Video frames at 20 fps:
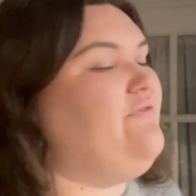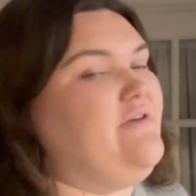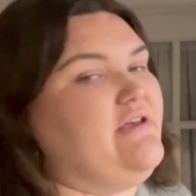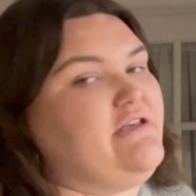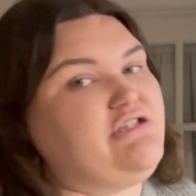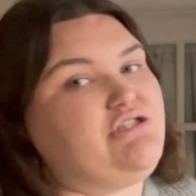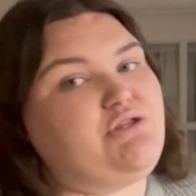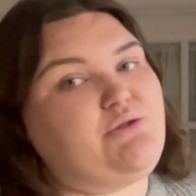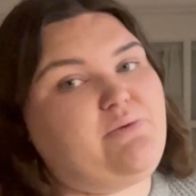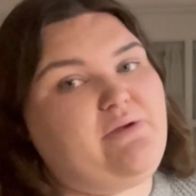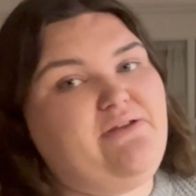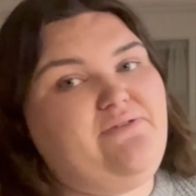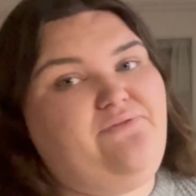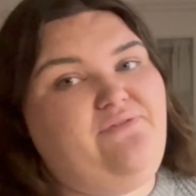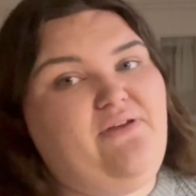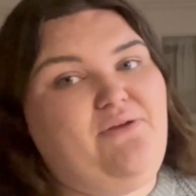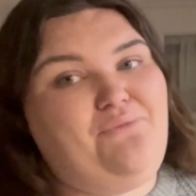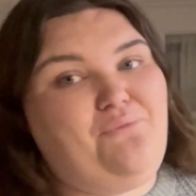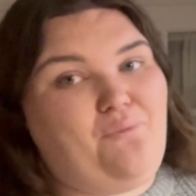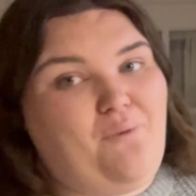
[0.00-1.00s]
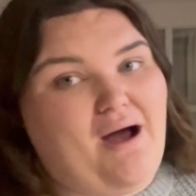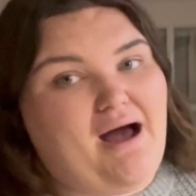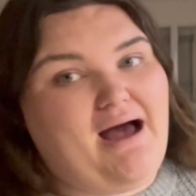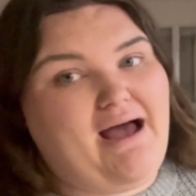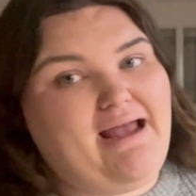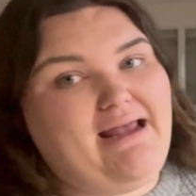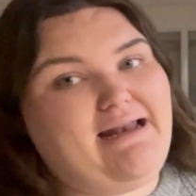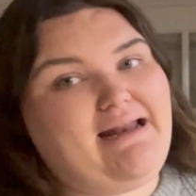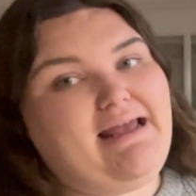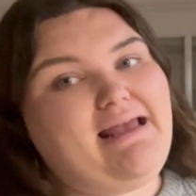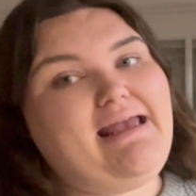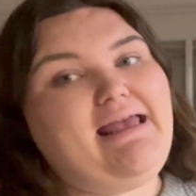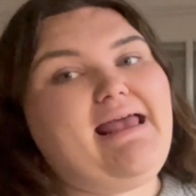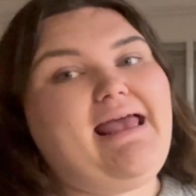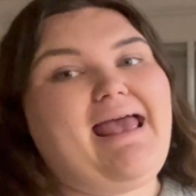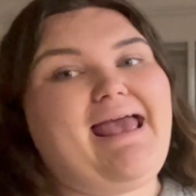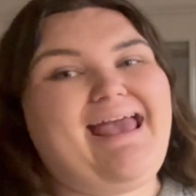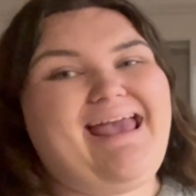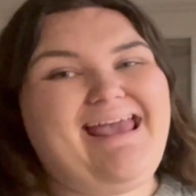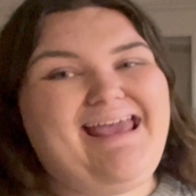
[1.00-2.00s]
is 3 feet wide,
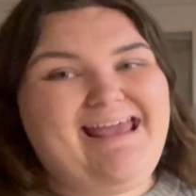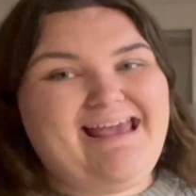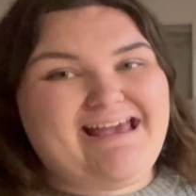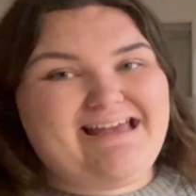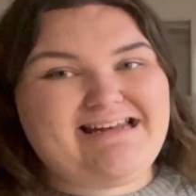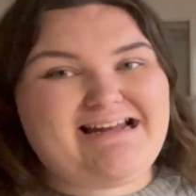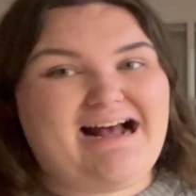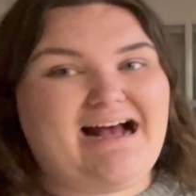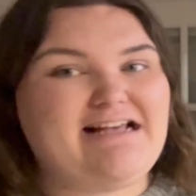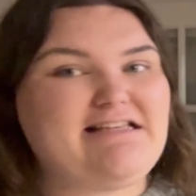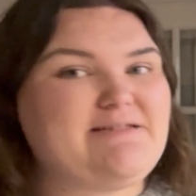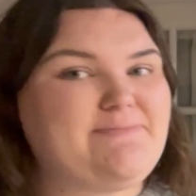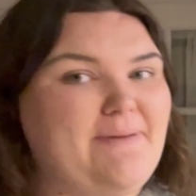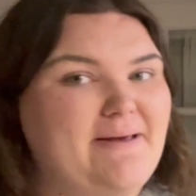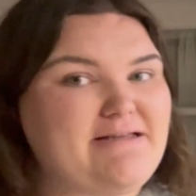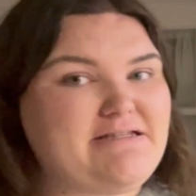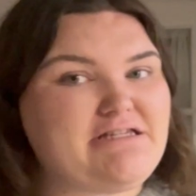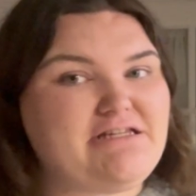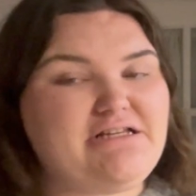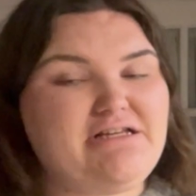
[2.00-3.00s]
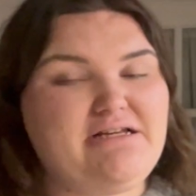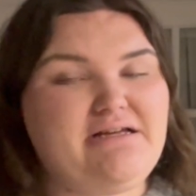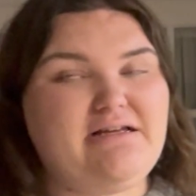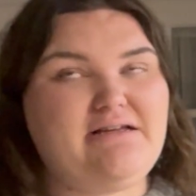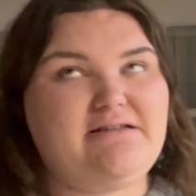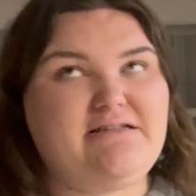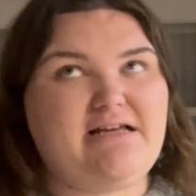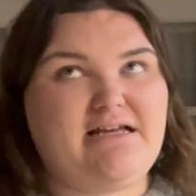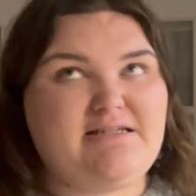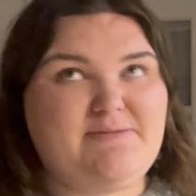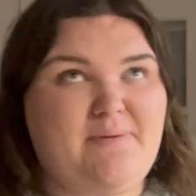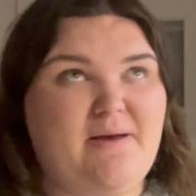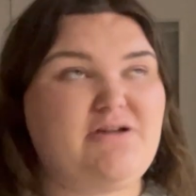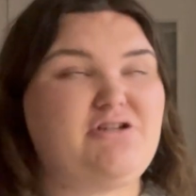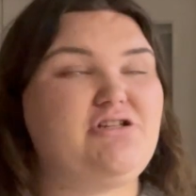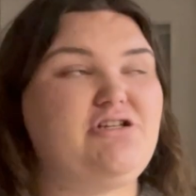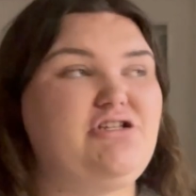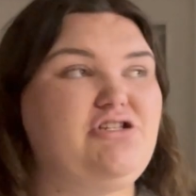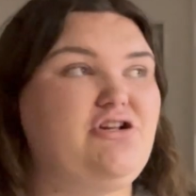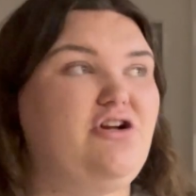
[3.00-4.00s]
and I
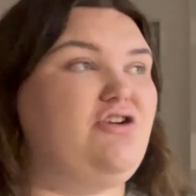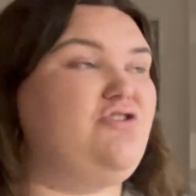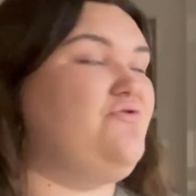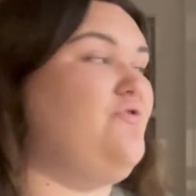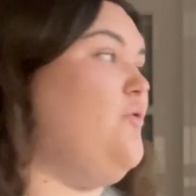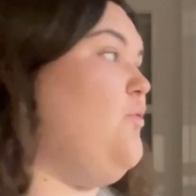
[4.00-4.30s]
especially searched for